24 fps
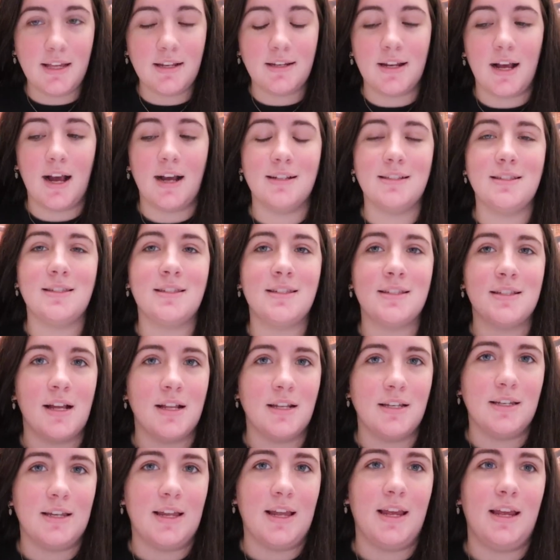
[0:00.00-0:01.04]
not
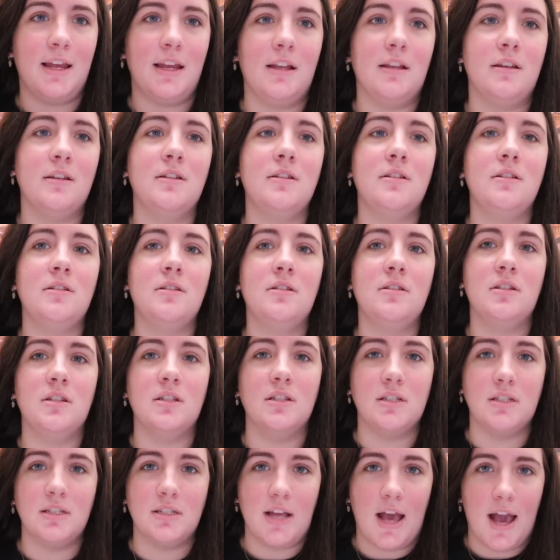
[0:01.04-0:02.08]
Sunday to
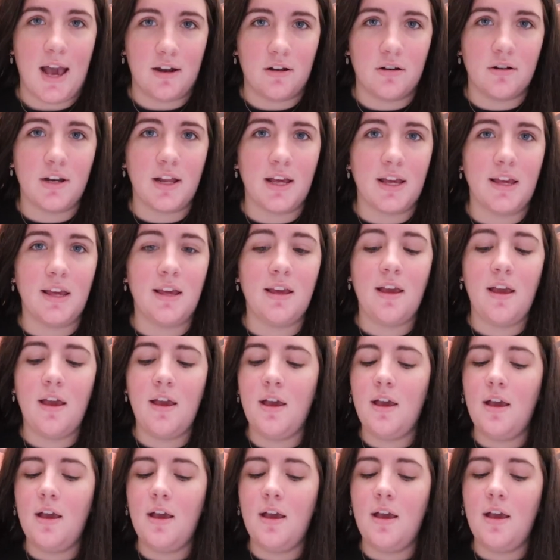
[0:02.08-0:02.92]
Saturday.